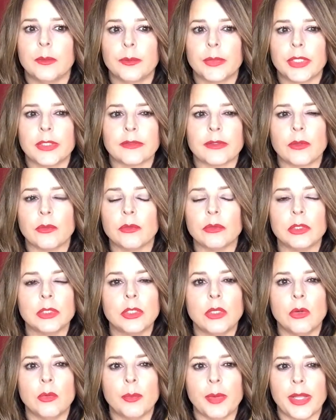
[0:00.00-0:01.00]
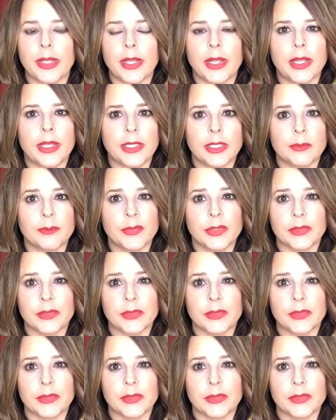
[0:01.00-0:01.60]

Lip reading: because I really don't buy high-end